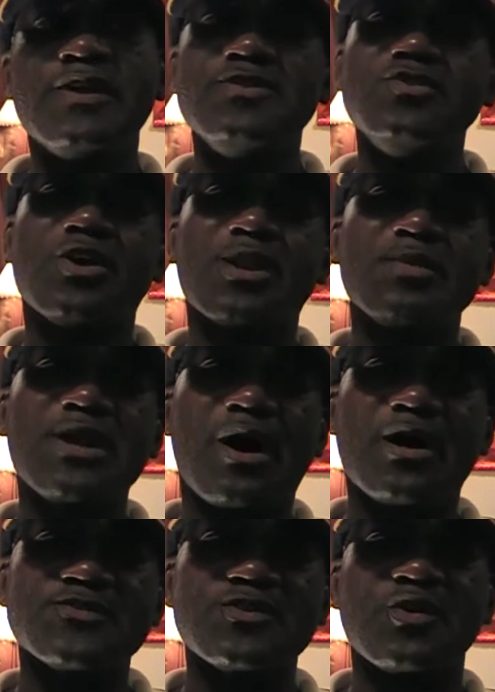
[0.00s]
then you're going to be
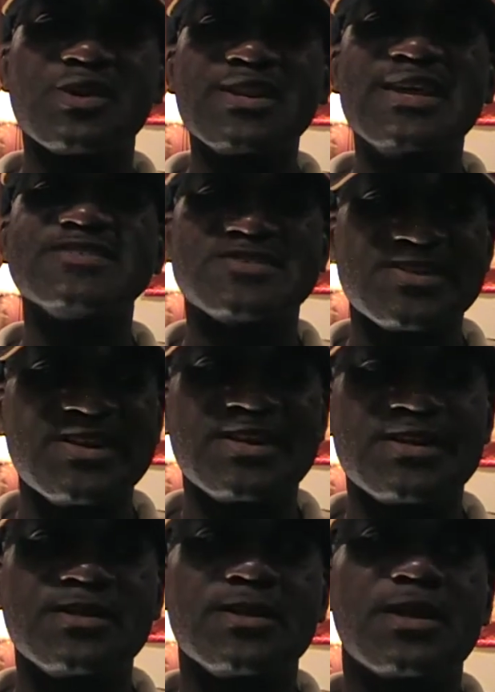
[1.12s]
also
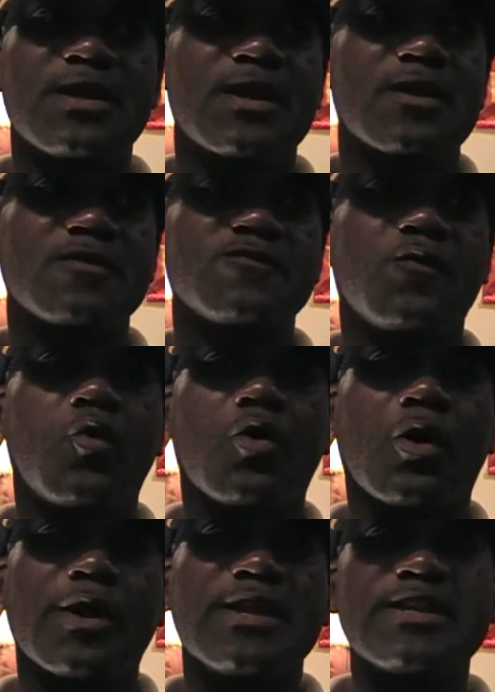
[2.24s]
listening
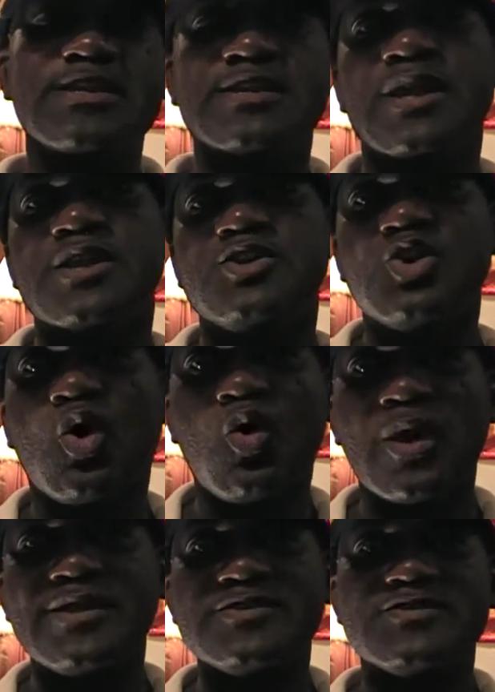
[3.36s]
for any
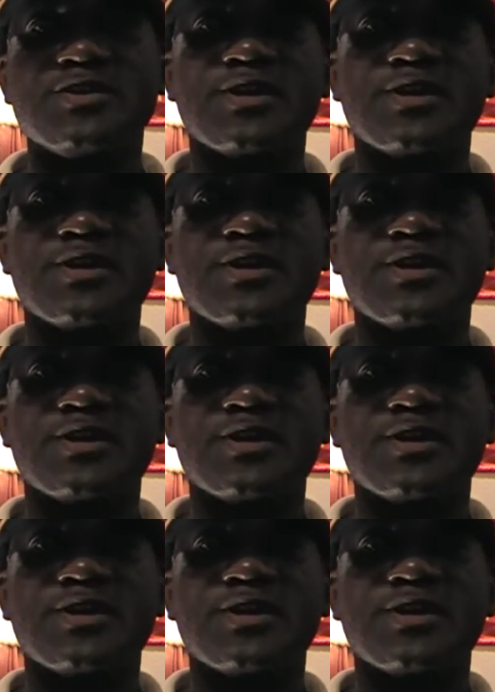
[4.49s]
noise